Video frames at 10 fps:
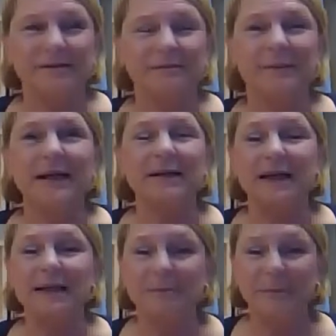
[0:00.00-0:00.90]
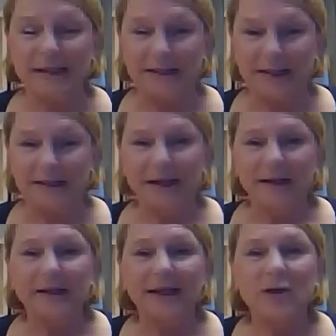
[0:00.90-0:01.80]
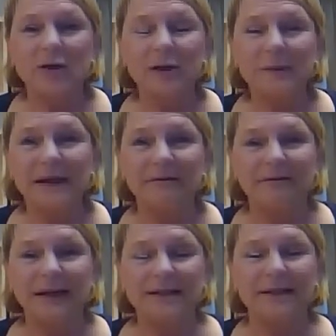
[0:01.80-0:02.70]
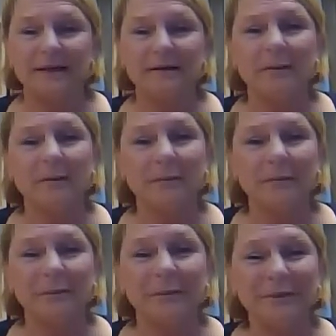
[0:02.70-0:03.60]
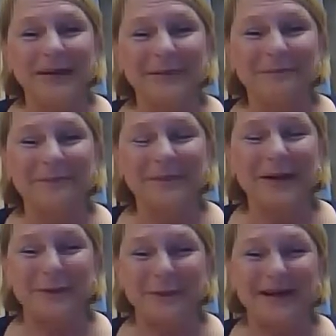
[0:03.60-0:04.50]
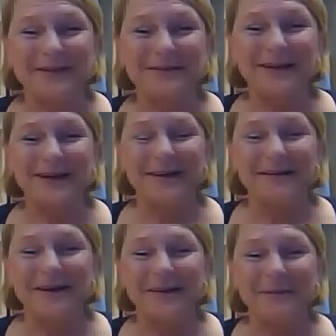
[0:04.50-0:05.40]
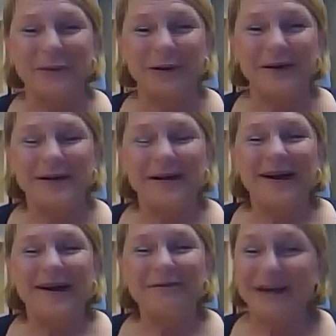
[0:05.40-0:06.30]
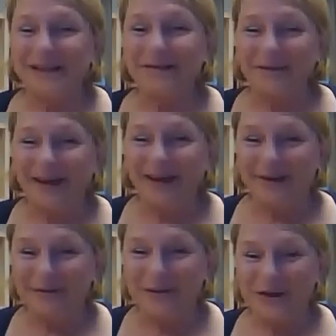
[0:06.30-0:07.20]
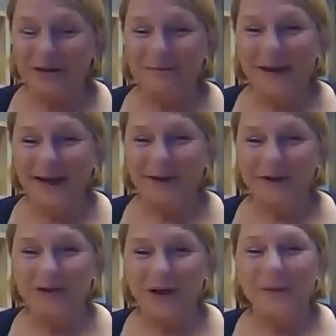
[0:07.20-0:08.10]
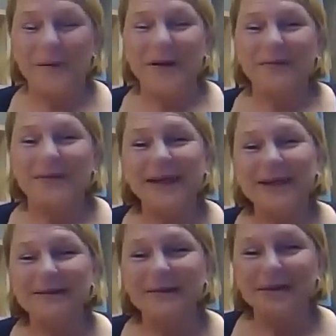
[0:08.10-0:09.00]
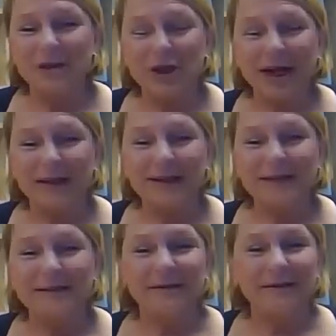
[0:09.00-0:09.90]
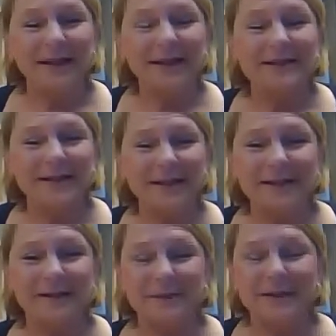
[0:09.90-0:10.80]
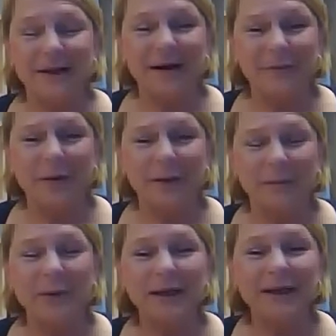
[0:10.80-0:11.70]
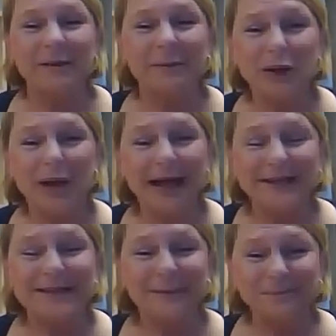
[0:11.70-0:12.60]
being expended that could be invested in other ways in a more effective and efficient manner. So the checklist, these systems will put into place